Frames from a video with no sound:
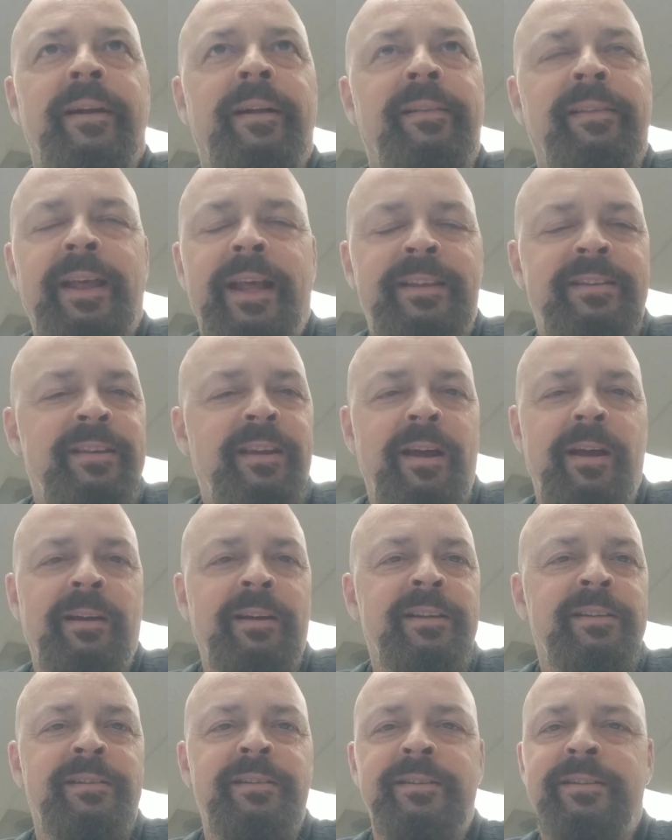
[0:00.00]
That song
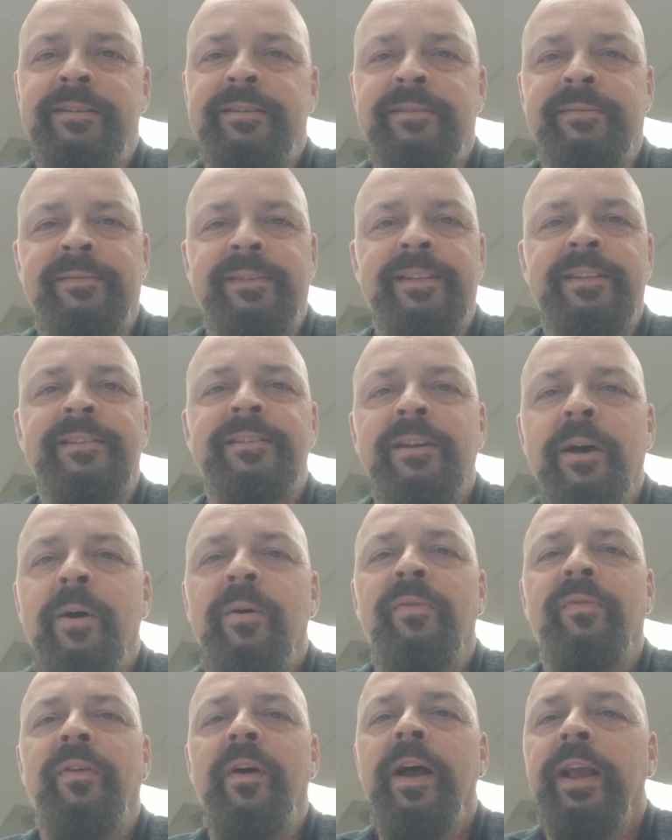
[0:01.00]
is just so
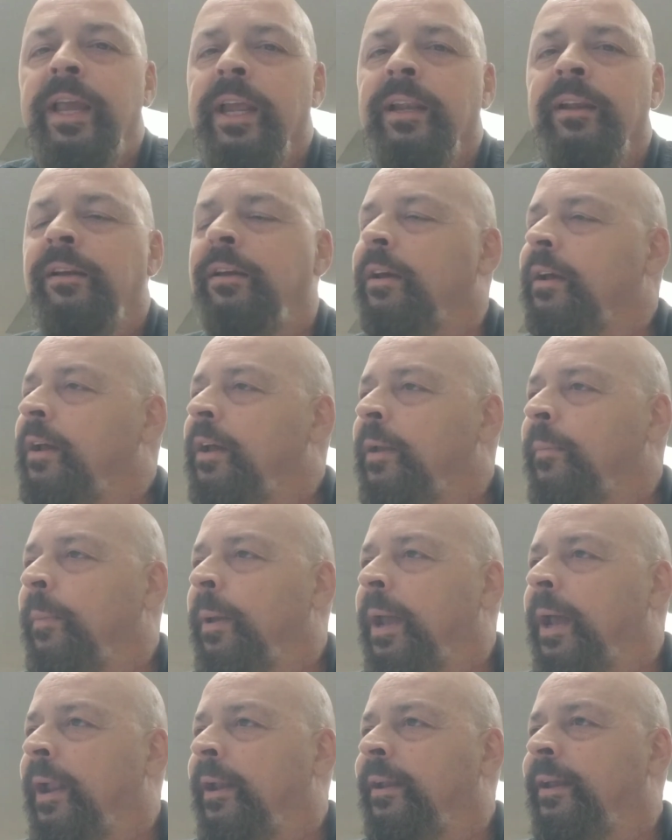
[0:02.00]
fucking good,
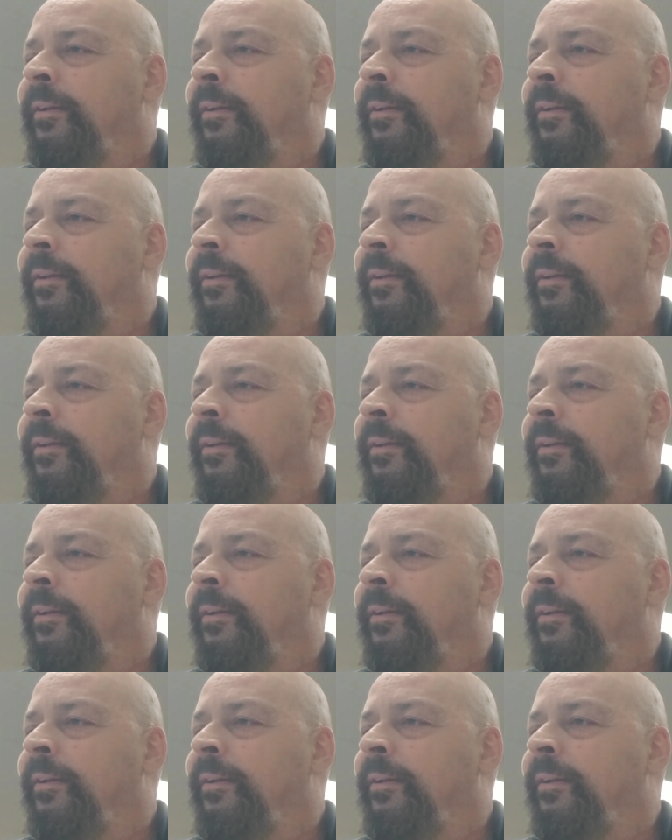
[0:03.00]
man.